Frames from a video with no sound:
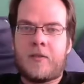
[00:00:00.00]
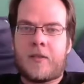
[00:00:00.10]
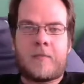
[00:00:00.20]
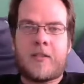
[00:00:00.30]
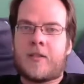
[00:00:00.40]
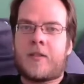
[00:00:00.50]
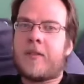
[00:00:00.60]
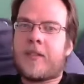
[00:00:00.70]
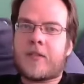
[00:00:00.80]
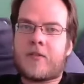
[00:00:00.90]
a Mental
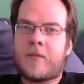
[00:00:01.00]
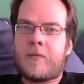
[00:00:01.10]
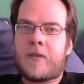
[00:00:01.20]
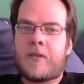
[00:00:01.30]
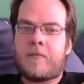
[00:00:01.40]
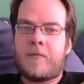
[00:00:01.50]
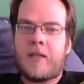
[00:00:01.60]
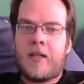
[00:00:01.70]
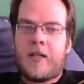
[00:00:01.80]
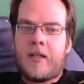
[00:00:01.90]
Omega stream with him.
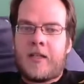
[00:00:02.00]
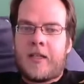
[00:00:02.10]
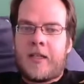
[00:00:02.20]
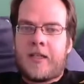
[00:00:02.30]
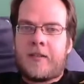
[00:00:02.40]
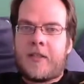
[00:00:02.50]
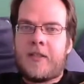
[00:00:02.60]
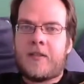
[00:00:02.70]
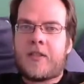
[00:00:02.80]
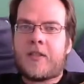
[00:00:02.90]
And he
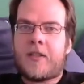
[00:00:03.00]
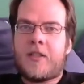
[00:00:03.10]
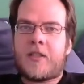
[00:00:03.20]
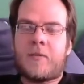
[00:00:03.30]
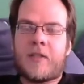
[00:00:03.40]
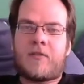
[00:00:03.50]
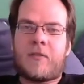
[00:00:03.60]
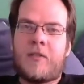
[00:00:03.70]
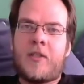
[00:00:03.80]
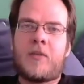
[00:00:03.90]
recently switched from
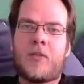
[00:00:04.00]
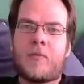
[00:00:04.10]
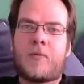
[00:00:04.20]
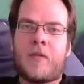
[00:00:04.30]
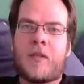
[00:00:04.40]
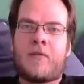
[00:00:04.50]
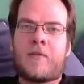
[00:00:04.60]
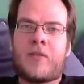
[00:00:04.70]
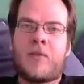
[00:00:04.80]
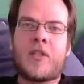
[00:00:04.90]

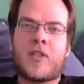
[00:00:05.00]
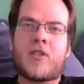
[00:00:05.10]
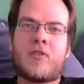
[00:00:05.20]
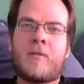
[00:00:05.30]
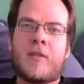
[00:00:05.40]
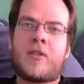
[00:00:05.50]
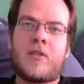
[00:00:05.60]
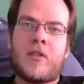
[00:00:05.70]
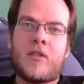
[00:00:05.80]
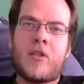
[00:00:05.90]
Twitch streaming to
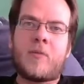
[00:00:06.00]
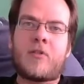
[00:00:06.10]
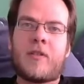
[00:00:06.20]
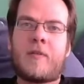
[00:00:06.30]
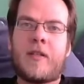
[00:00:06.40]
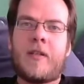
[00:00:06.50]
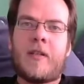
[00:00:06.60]
YouTube streaming.